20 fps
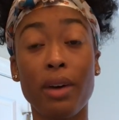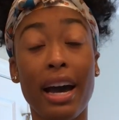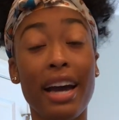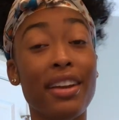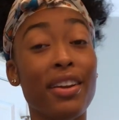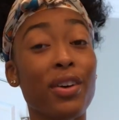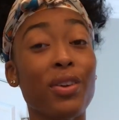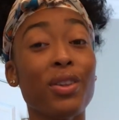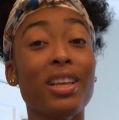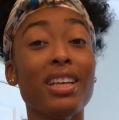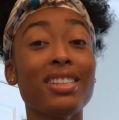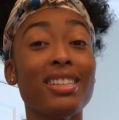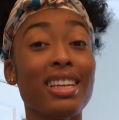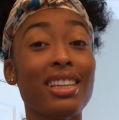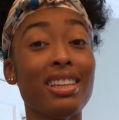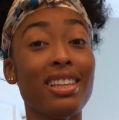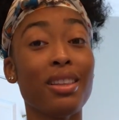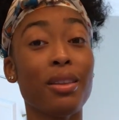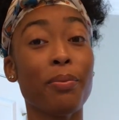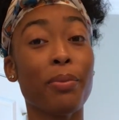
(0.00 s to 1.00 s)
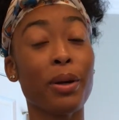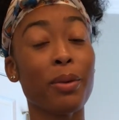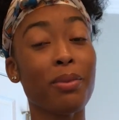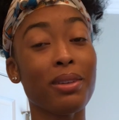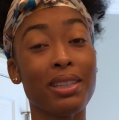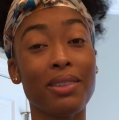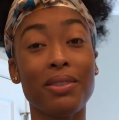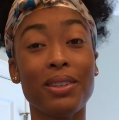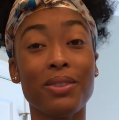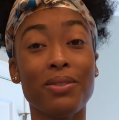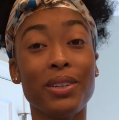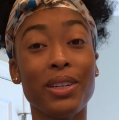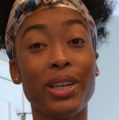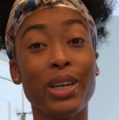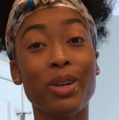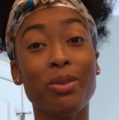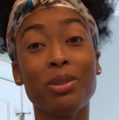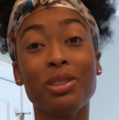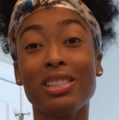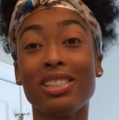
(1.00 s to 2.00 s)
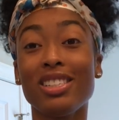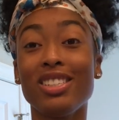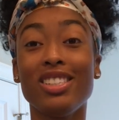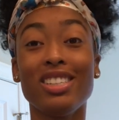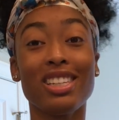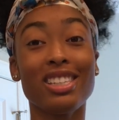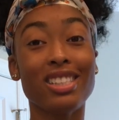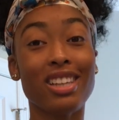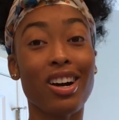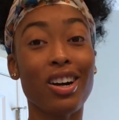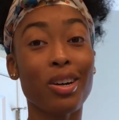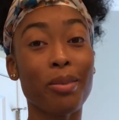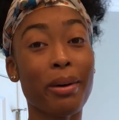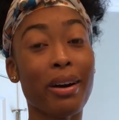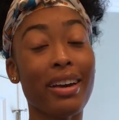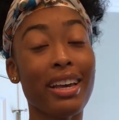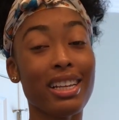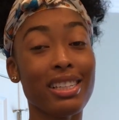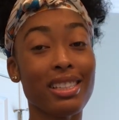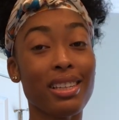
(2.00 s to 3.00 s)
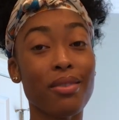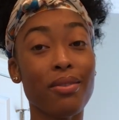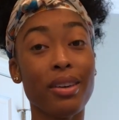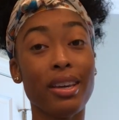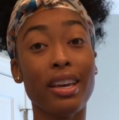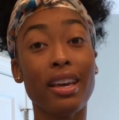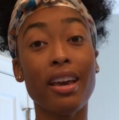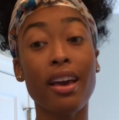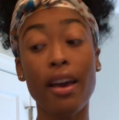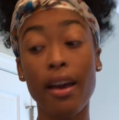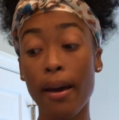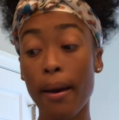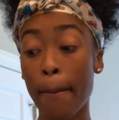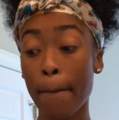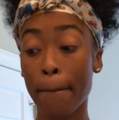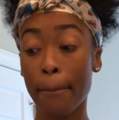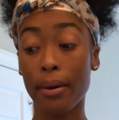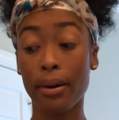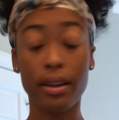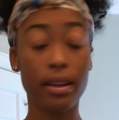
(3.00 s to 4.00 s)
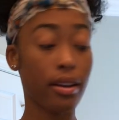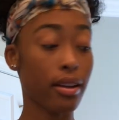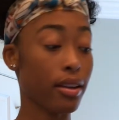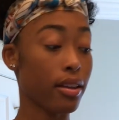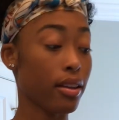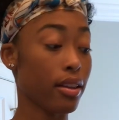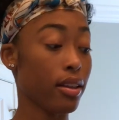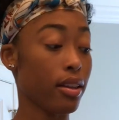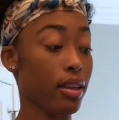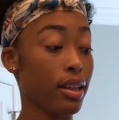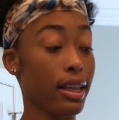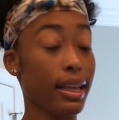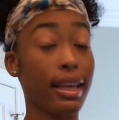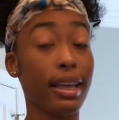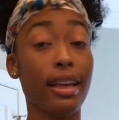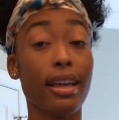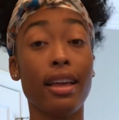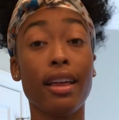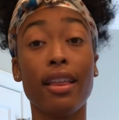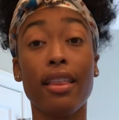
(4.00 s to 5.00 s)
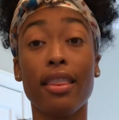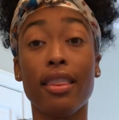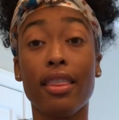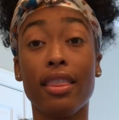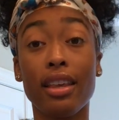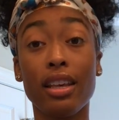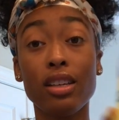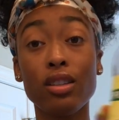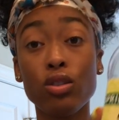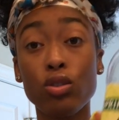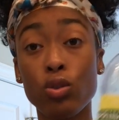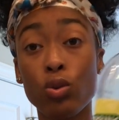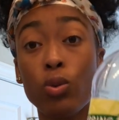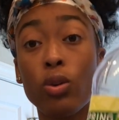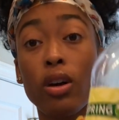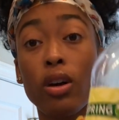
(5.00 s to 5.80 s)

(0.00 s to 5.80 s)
I know that said that the purpose of this video was to just talk about ACV, but these two